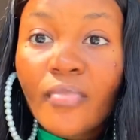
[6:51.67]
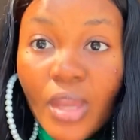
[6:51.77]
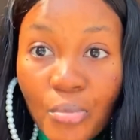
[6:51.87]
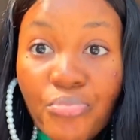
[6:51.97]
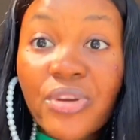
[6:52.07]

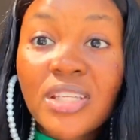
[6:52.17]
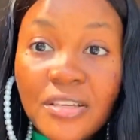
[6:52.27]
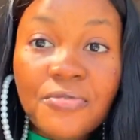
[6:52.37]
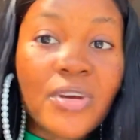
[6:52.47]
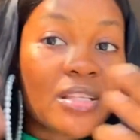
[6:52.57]
brain
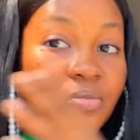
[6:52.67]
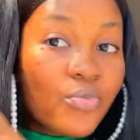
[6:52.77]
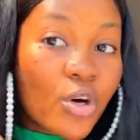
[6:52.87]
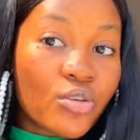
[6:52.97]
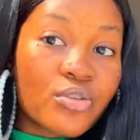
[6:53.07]

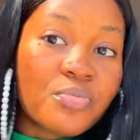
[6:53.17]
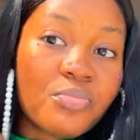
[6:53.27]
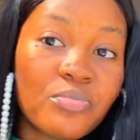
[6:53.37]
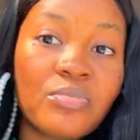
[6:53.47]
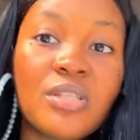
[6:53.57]
effective. All those
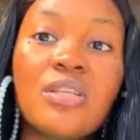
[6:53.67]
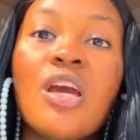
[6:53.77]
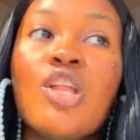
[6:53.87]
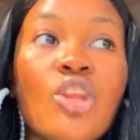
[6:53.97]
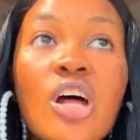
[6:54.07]
things.
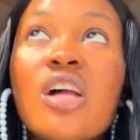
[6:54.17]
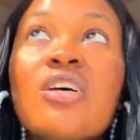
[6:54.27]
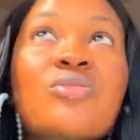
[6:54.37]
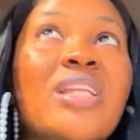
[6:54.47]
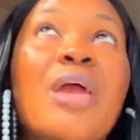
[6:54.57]
Not all
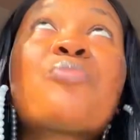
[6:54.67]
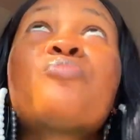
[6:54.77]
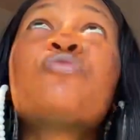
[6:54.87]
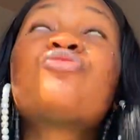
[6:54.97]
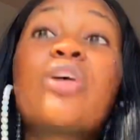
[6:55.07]
those ones that if you
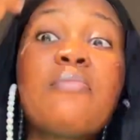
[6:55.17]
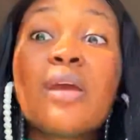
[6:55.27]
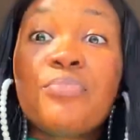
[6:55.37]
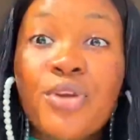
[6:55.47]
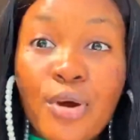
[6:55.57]
be training
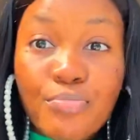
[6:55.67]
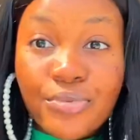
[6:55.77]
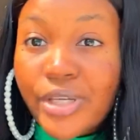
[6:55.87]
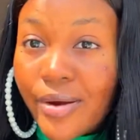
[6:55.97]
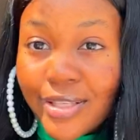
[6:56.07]
baby up,
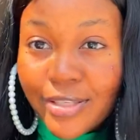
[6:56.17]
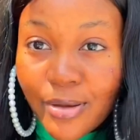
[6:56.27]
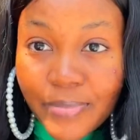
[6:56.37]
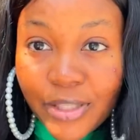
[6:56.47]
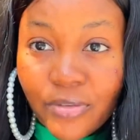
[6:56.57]
that one is
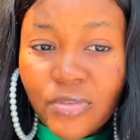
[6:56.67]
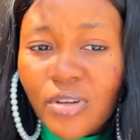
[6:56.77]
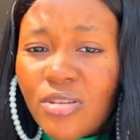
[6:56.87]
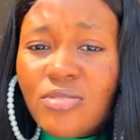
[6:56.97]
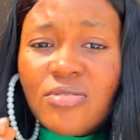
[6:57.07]
not part of
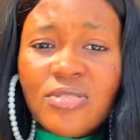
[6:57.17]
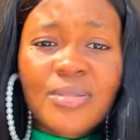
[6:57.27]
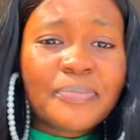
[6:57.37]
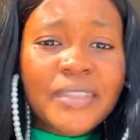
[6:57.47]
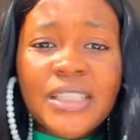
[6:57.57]
it. All those
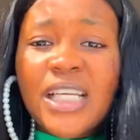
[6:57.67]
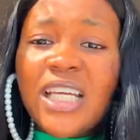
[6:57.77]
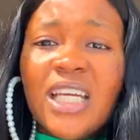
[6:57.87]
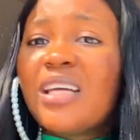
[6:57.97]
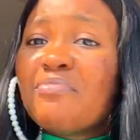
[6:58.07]

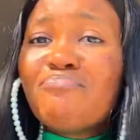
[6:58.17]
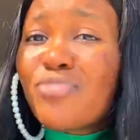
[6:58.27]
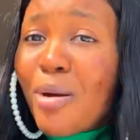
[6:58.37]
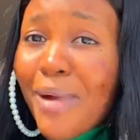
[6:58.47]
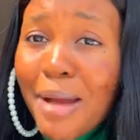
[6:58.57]

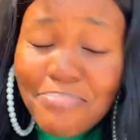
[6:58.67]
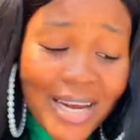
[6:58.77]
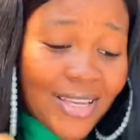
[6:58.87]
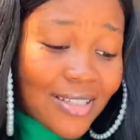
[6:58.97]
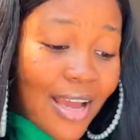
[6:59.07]
normal
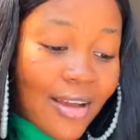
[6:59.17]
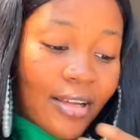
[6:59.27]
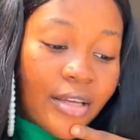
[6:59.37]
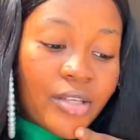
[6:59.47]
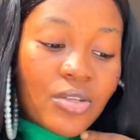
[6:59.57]
pleasure.
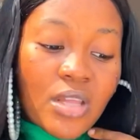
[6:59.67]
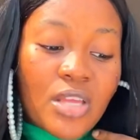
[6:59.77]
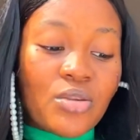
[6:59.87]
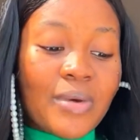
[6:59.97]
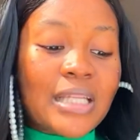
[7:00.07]
So the
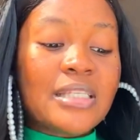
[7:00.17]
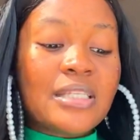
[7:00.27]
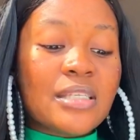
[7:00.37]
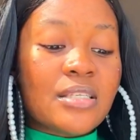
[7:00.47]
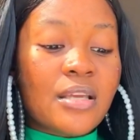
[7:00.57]
next one my
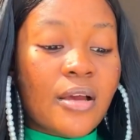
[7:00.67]
list is